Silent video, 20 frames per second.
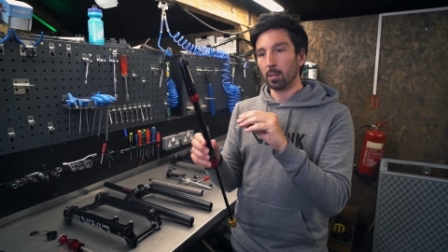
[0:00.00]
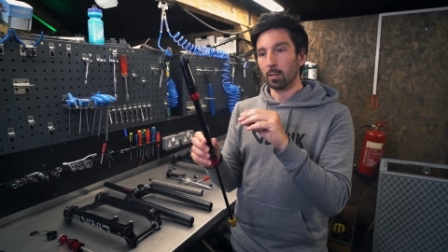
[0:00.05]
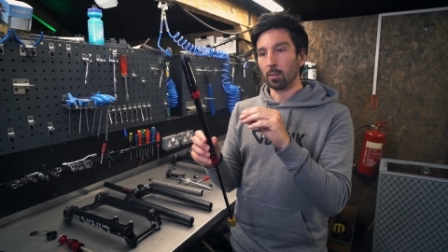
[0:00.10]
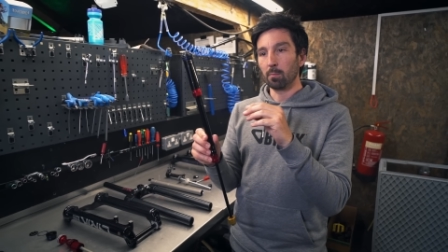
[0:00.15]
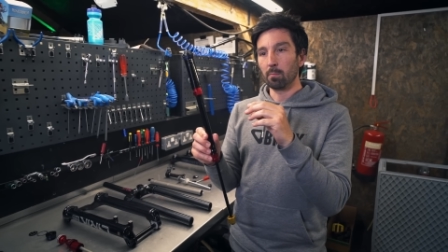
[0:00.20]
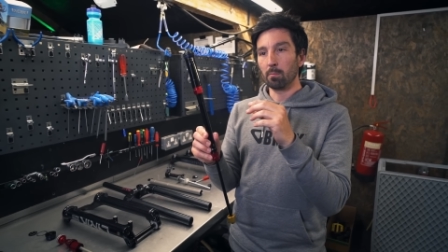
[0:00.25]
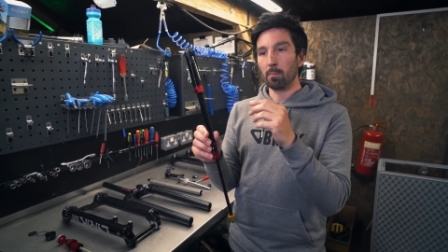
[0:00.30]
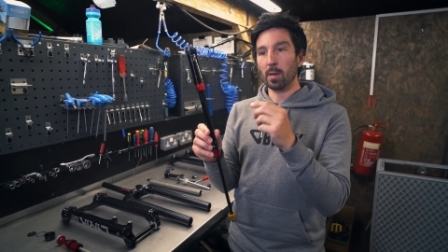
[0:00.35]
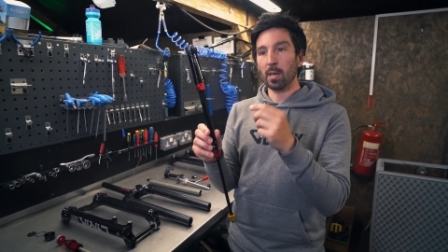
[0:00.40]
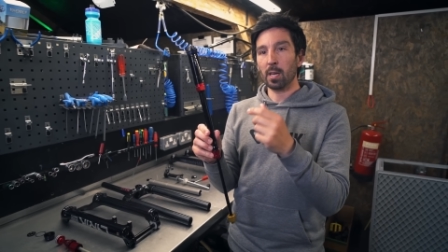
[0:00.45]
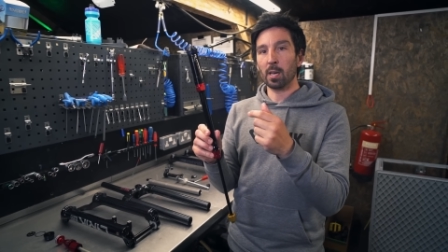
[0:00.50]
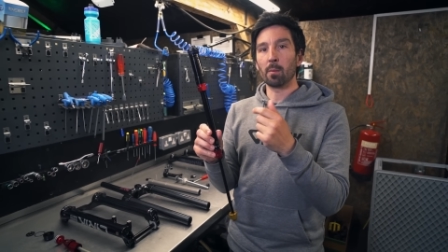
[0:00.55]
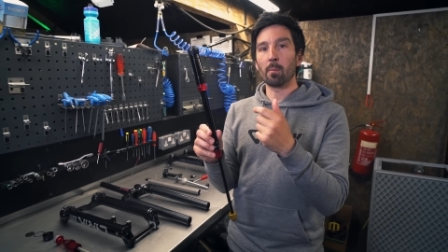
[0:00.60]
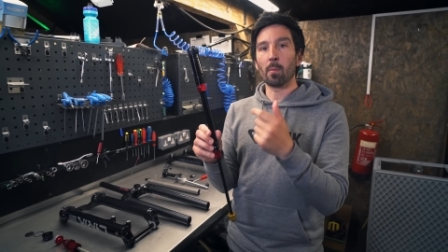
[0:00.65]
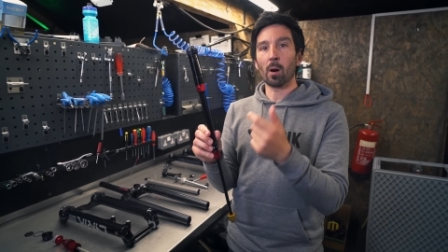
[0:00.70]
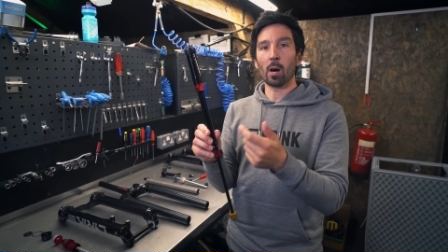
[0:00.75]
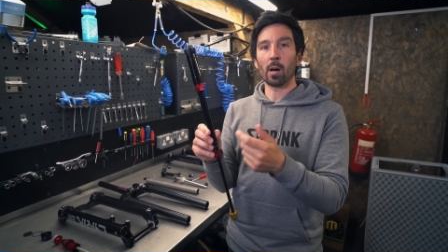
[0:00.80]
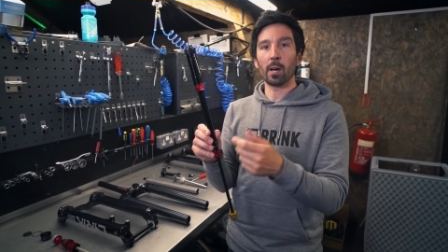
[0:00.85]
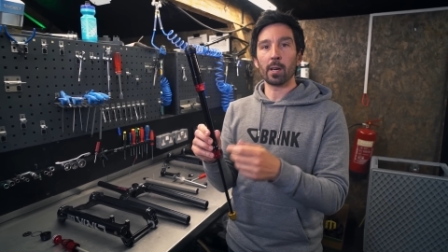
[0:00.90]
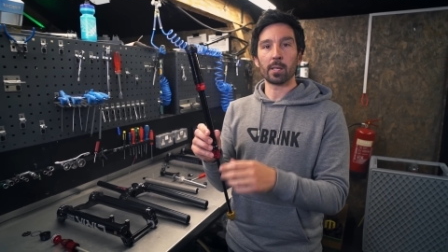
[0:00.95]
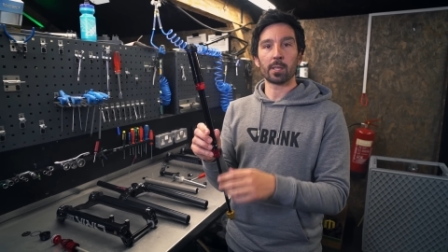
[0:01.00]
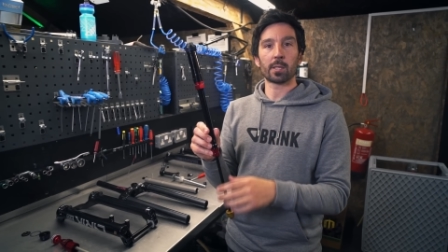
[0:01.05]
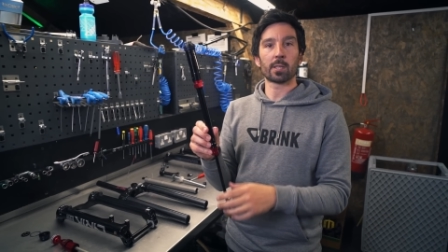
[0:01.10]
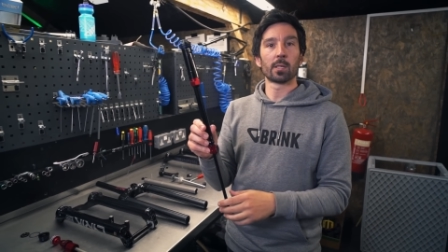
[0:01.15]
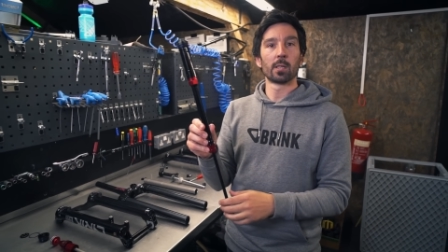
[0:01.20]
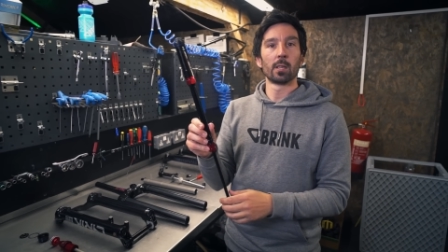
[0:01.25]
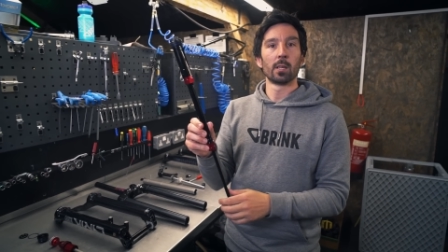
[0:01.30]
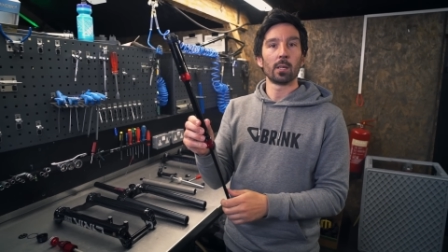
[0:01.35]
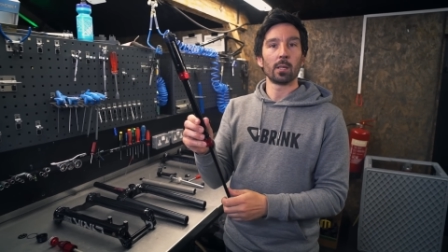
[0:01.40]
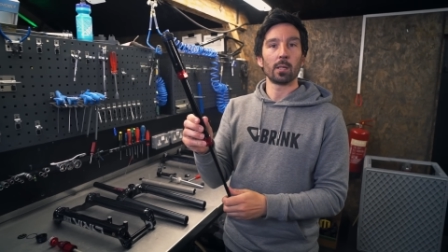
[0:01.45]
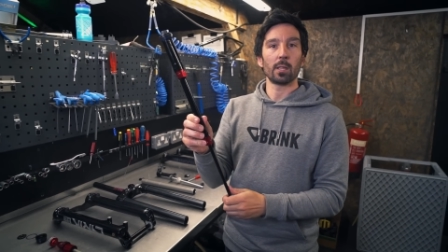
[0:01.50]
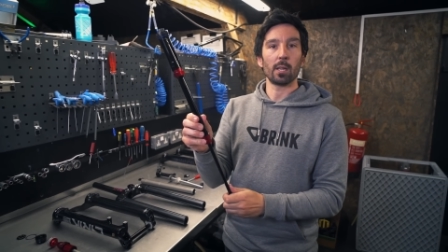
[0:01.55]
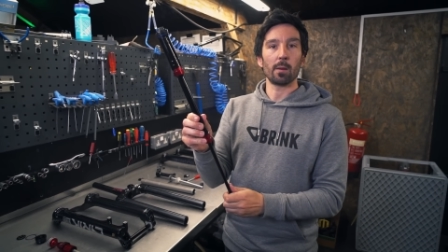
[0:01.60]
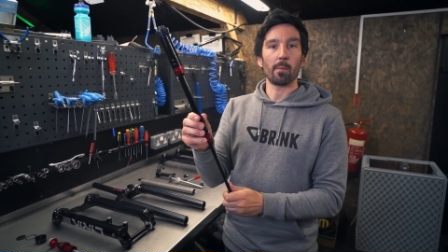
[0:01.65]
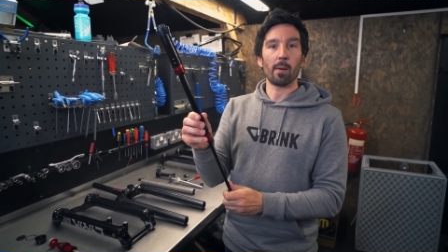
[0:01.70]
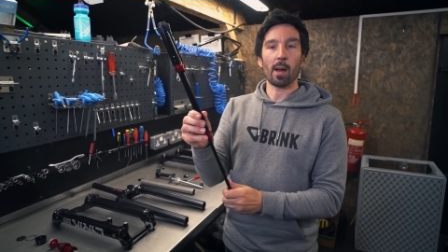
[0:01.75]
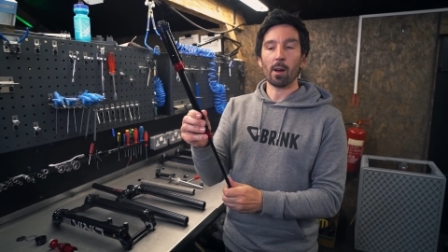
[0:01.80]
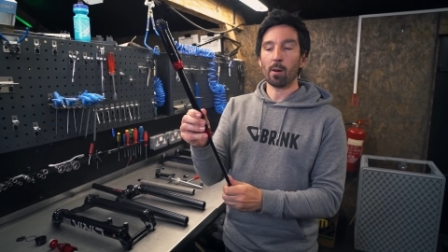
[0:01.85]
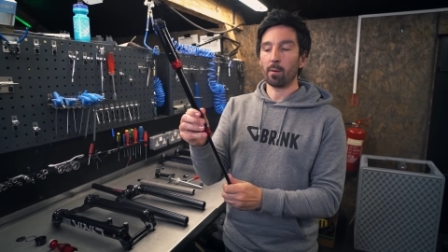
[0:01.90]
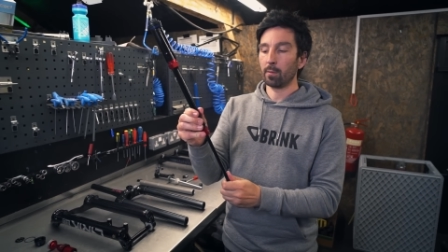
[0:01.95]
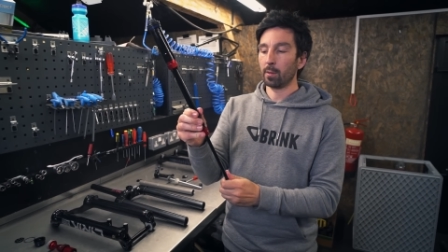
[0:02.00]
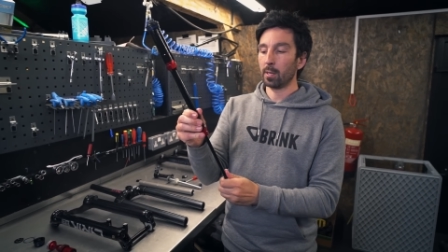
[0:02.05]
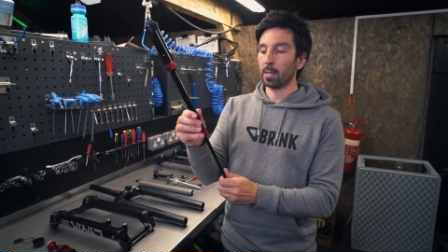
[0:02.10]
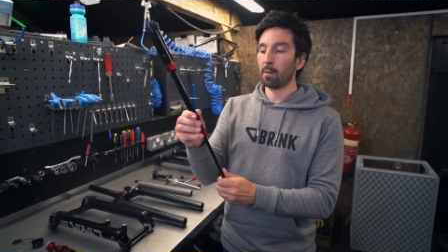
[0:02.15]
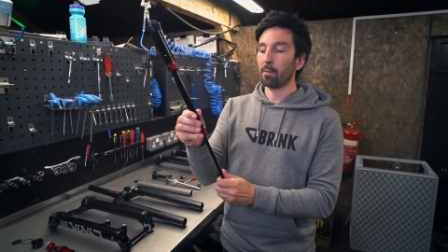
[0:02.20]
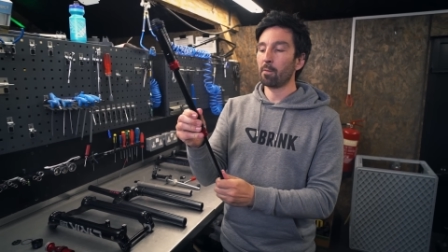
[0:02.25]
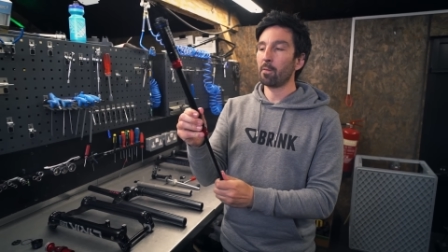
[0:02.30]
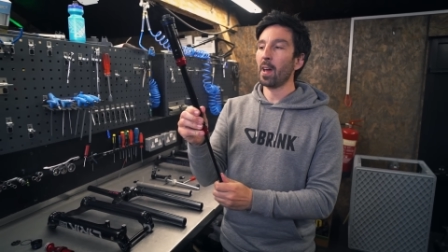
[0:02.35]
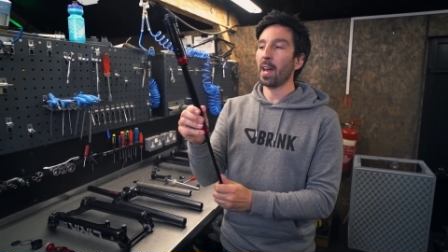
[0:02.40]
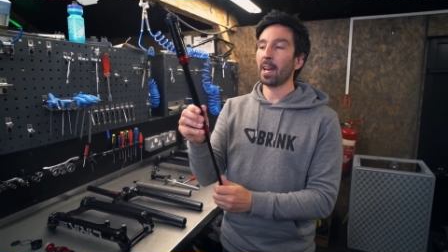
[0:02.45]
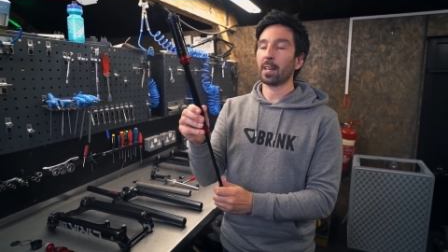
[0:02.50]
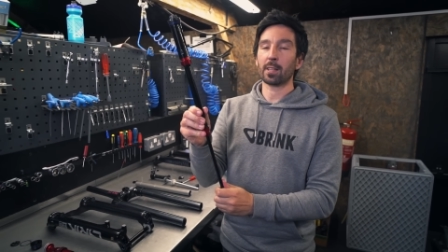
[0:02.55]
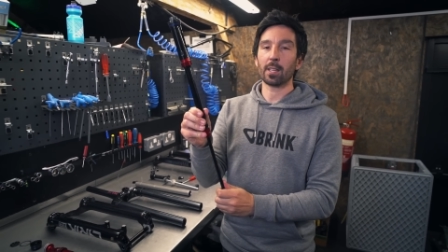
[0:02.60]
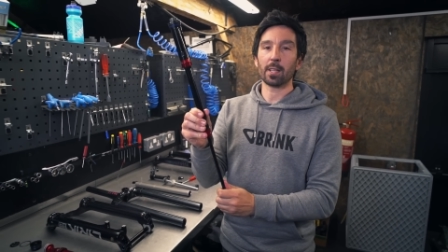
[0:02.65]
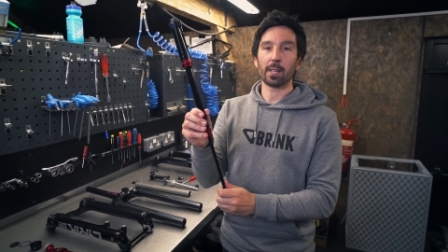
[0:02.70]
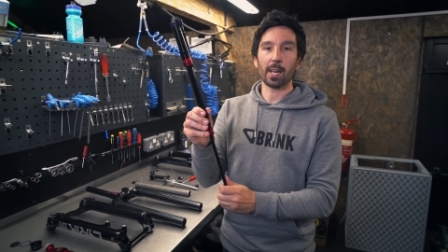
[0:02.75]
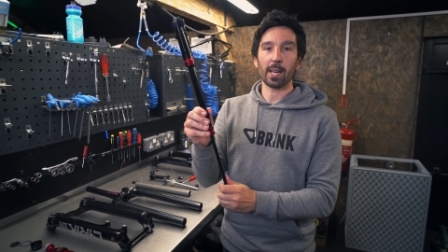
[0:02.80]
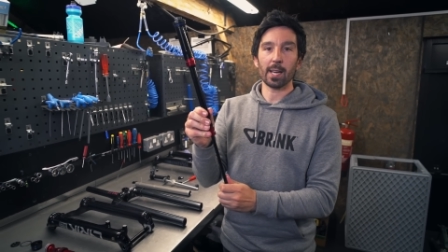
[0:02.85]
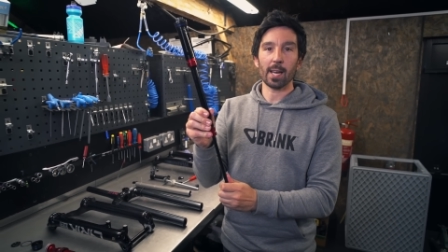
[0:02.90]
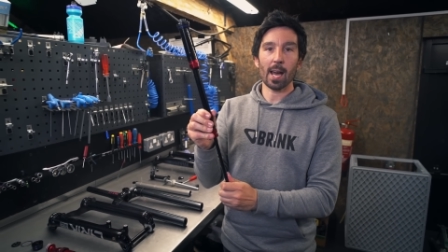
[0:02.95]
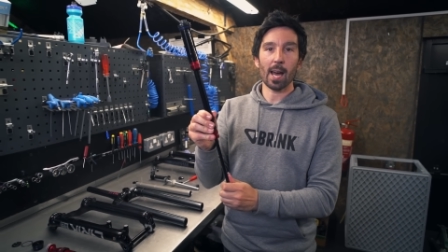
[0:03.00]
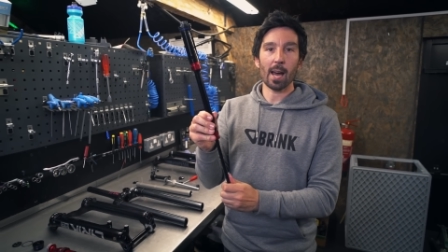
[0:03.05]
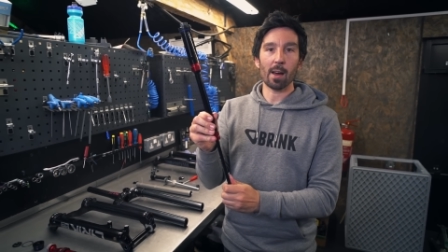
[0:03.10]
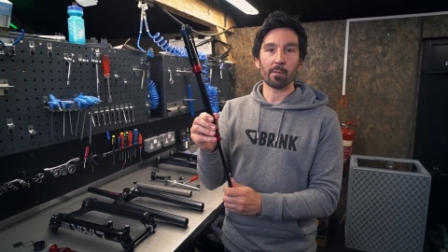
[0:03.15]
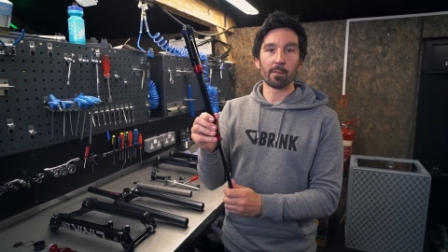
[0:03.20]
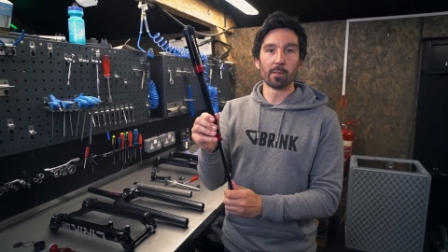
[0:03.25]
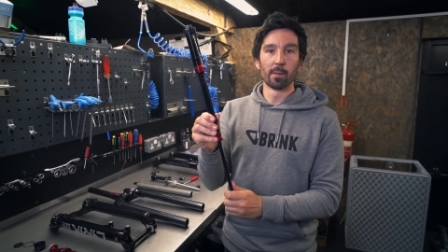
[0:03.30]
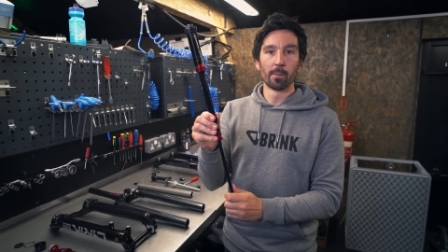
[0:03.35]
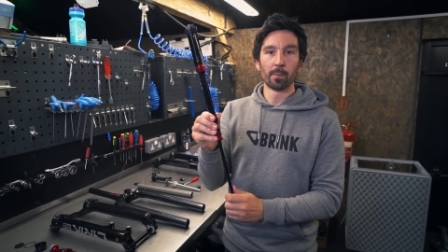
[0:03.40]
you minimize the effect that they have.